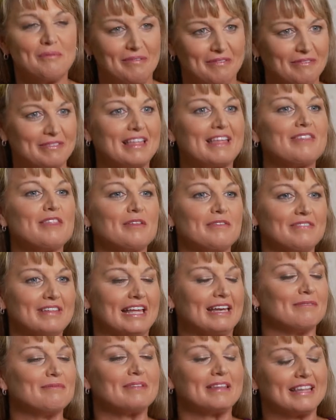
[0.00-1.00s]
Then
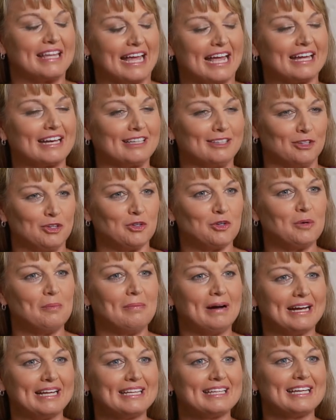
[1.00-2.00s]
the analytical
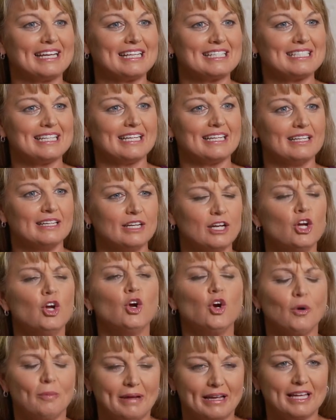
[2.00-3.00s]
mind kicks in.
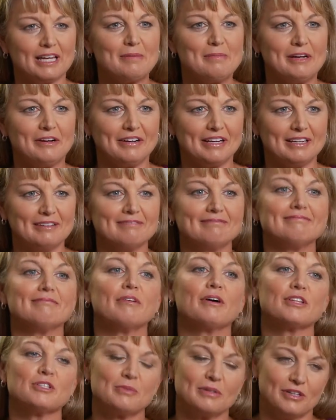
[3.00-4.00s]
Who am I going to marry?
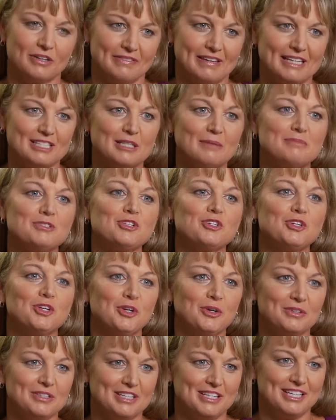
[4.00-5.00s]
Well, sweetheart, that's up to
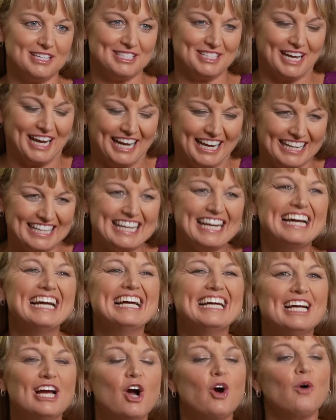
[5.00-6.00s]
you to decide.
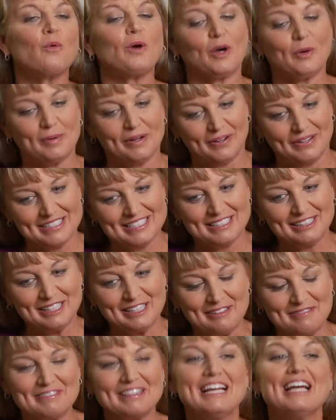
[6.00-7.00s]
Where are we going to
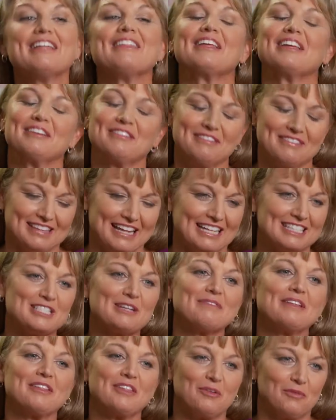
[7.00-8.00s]
live? That's
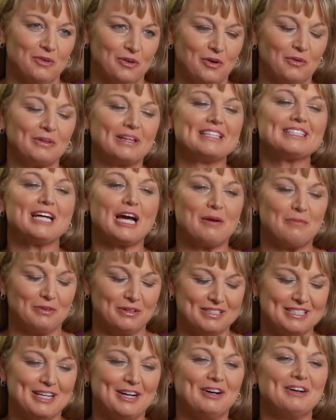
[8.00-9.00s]
something that only time will
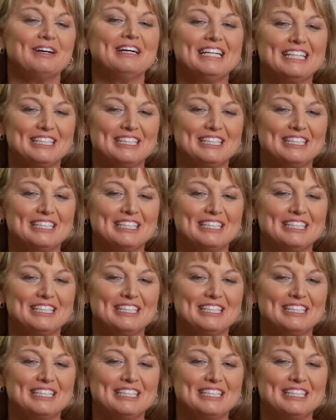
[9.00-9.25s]
tell.